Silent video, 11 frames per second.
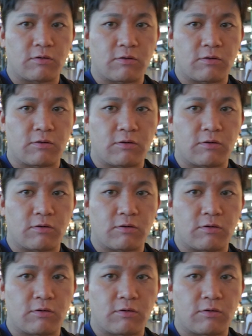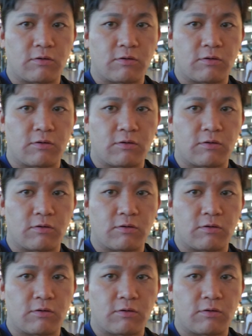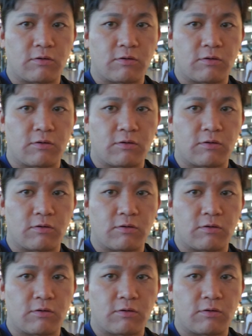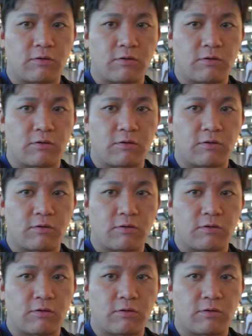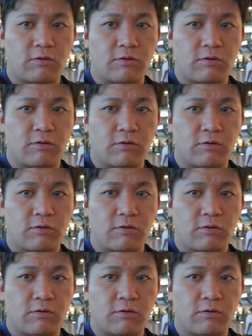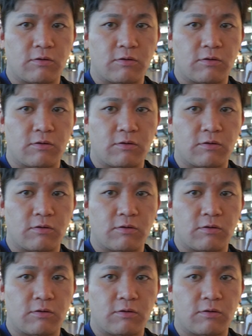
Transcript: This is a still picture; no speech is visible.